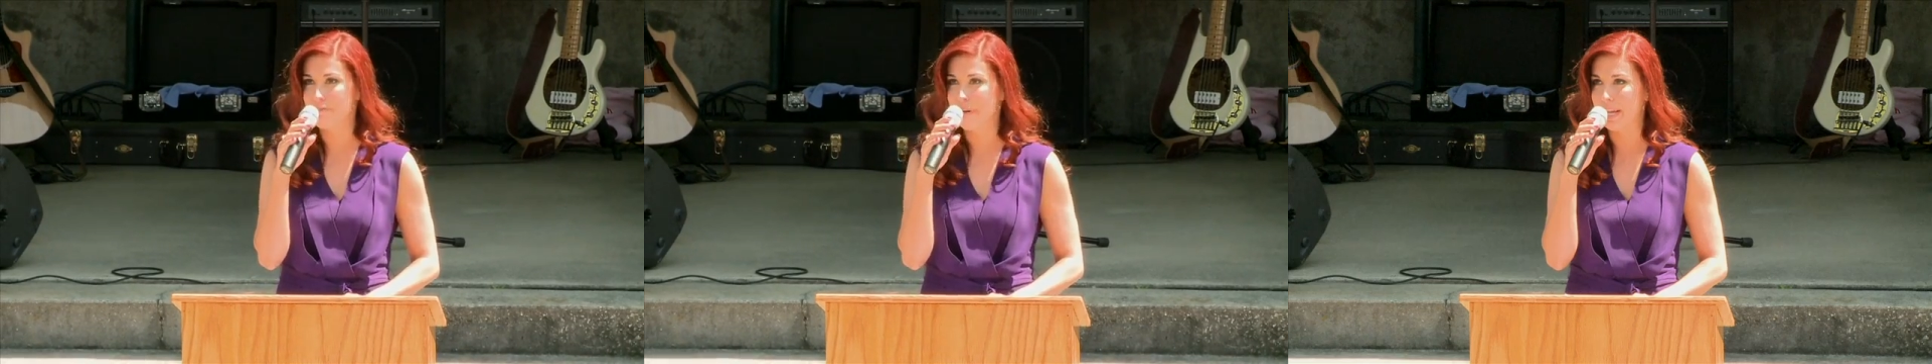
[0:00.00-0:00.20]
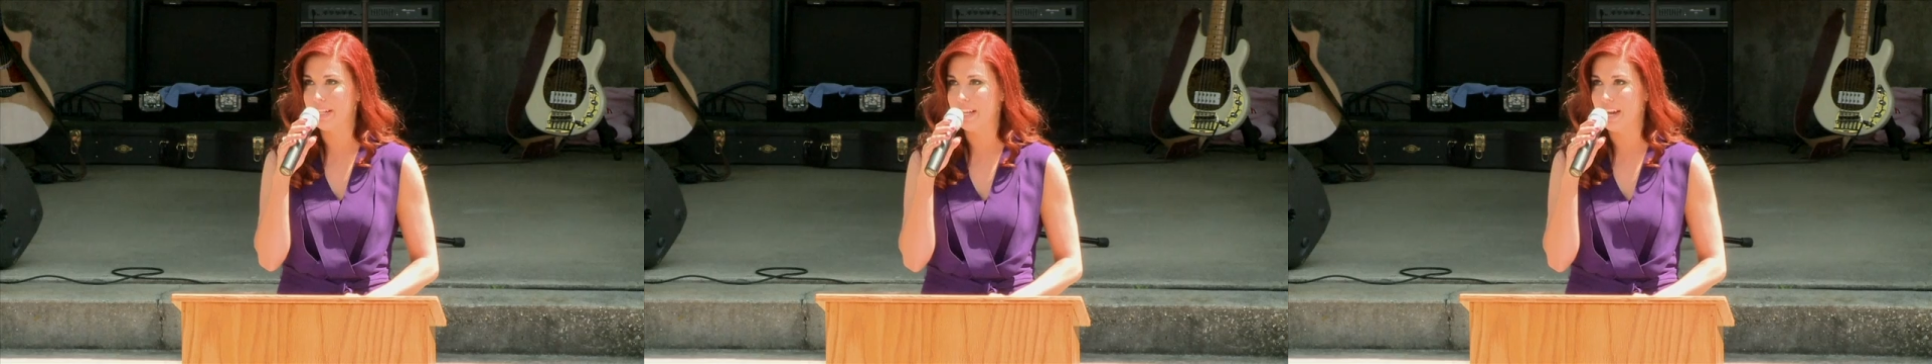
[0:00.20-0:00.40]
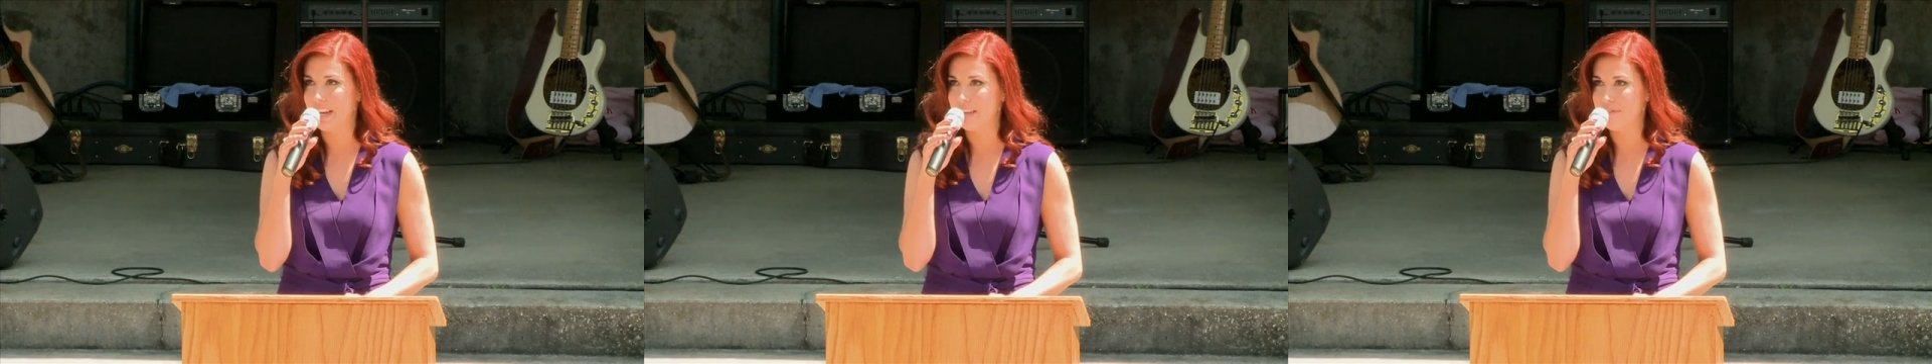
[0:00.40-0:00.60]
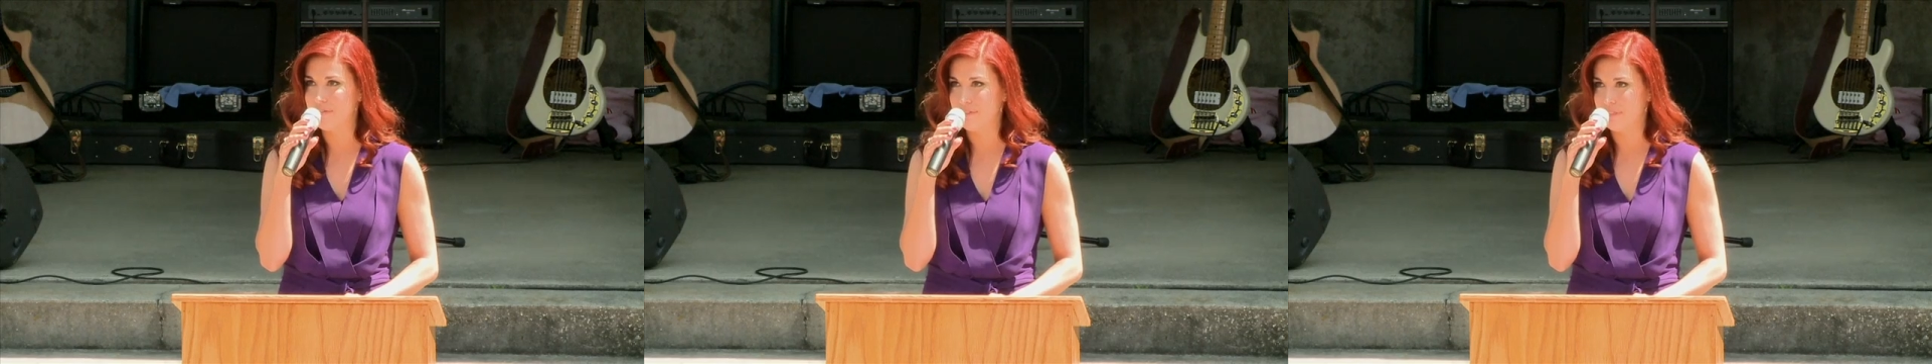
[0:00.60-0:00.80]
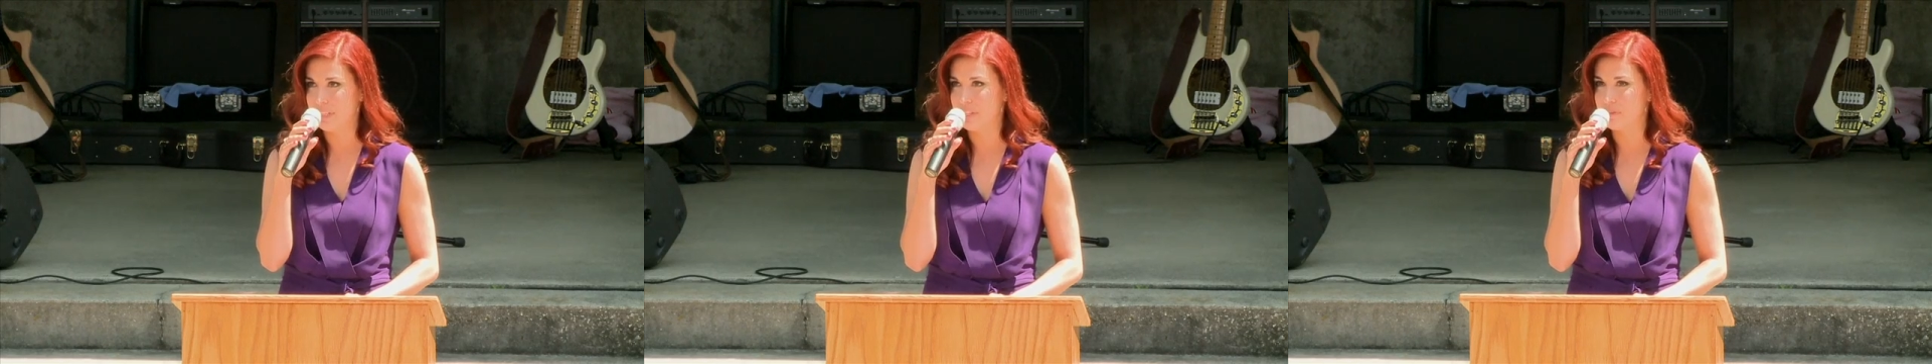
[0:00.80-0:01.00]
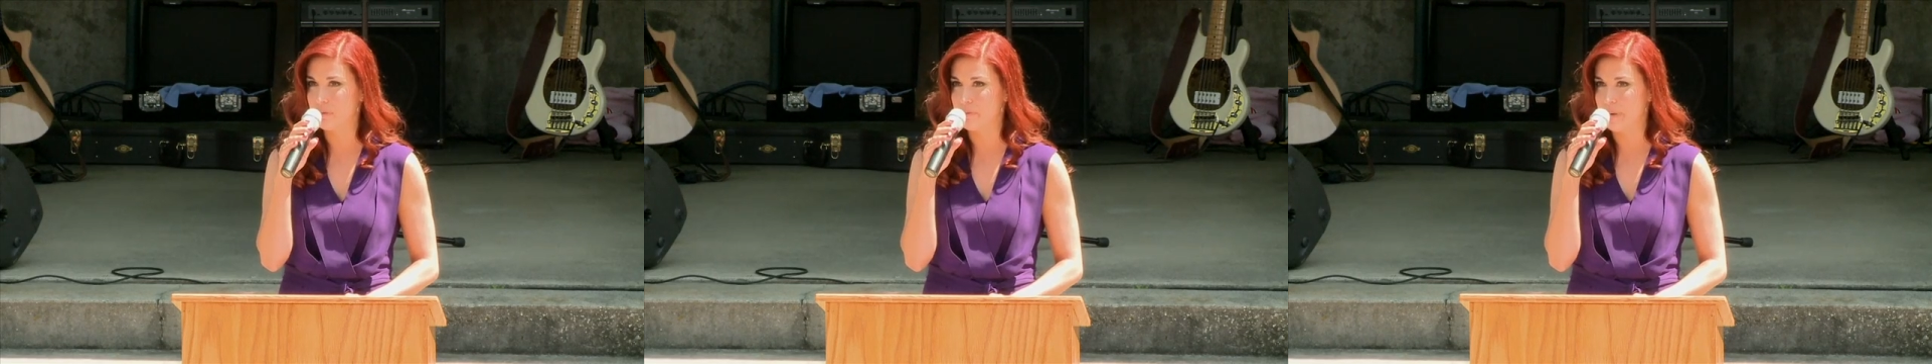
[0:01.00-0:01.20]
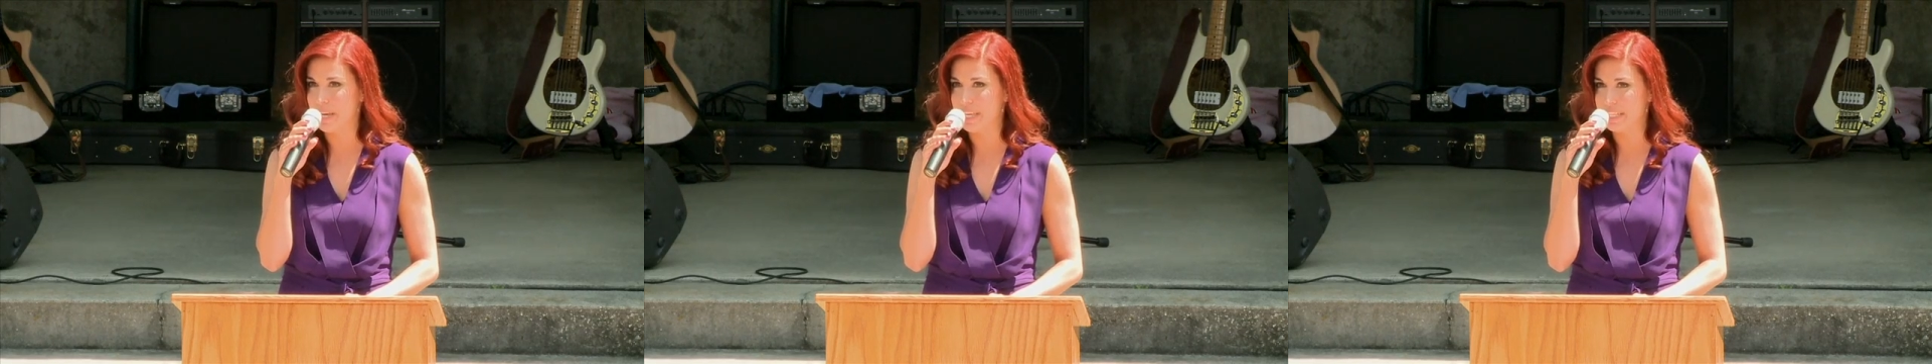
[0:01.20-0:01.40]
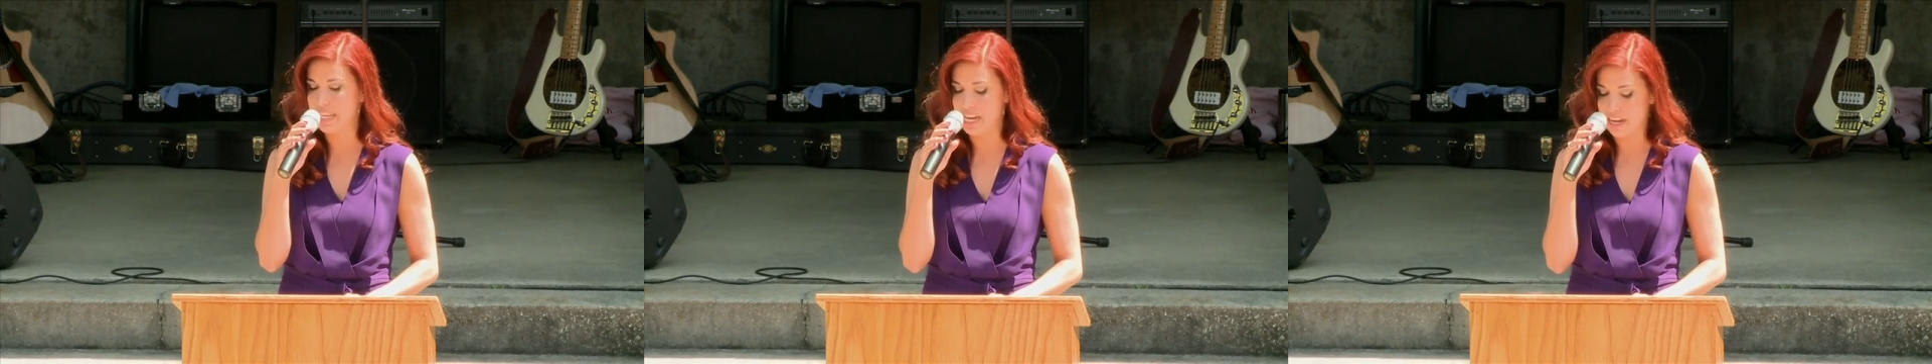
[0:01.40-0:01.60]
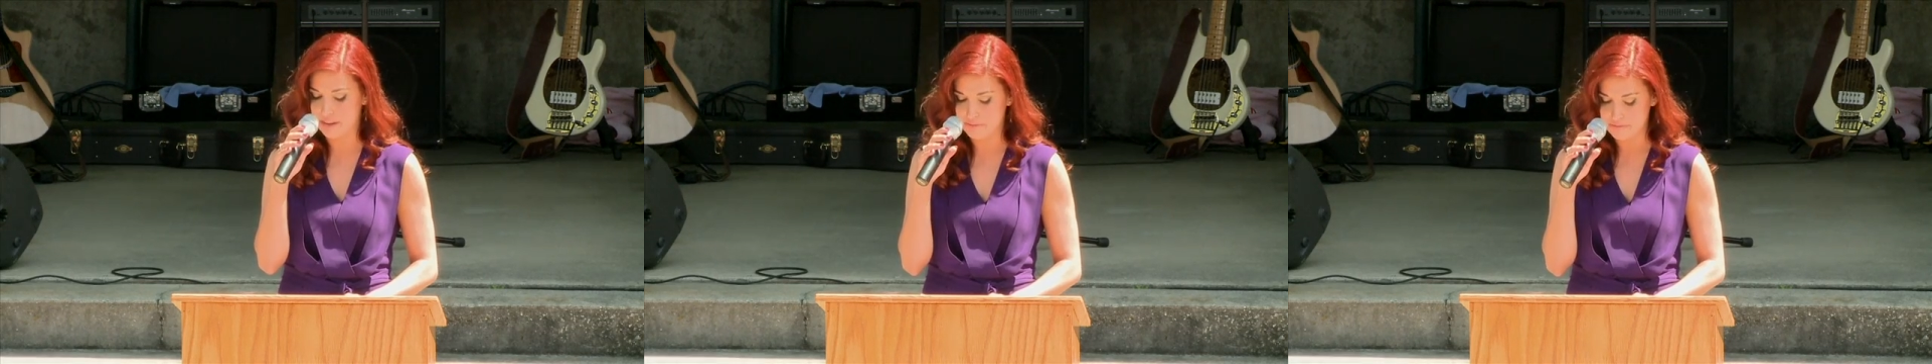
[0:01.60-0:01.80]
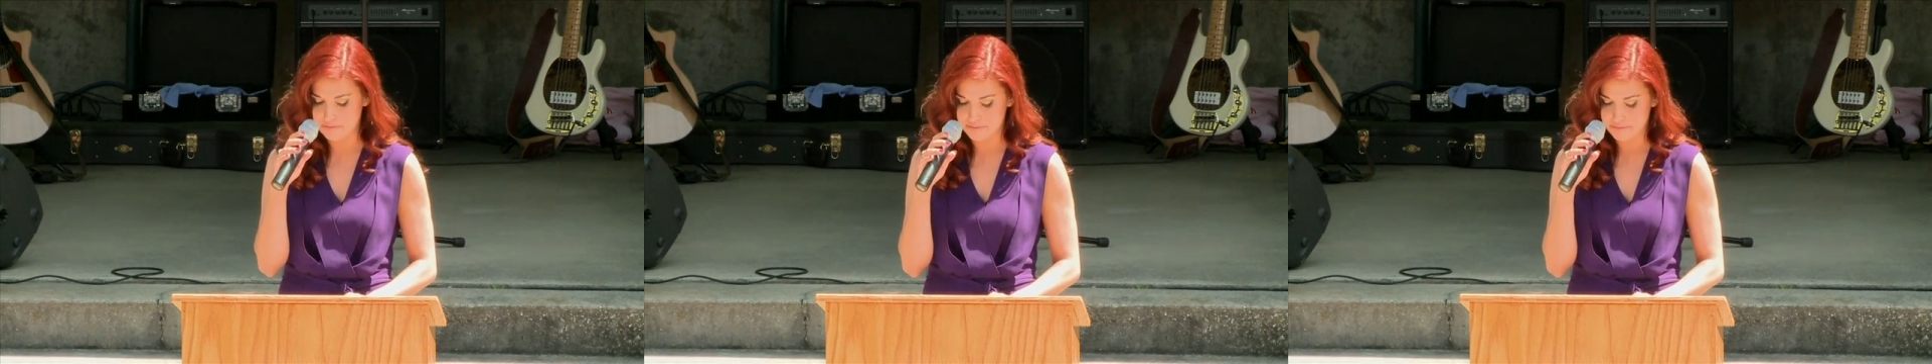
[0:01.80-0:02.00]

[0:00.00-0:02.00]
my life in Romania,